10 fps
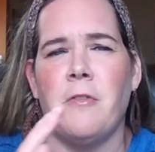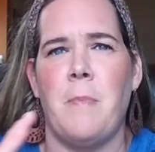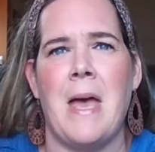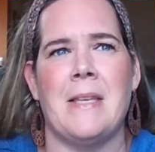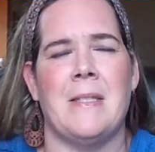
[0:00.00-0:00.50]

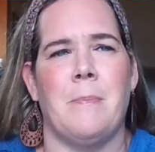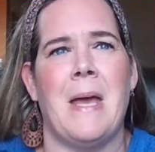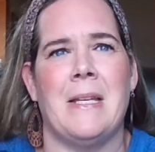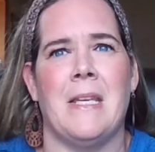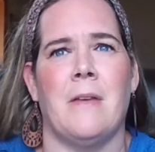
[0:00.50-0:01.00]

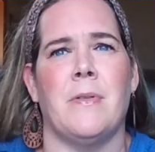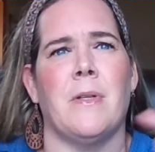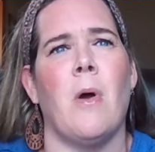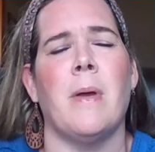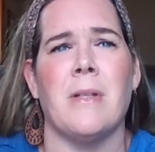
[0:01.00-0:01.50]
pet gifts,
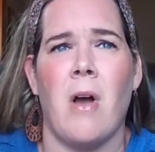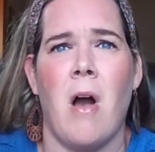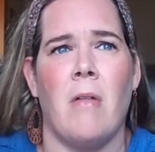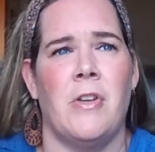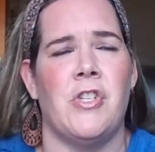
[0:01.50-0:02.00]
going to
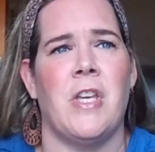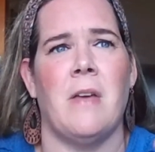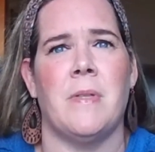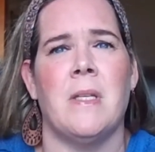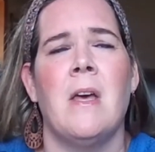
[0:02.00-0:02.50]
college gifts,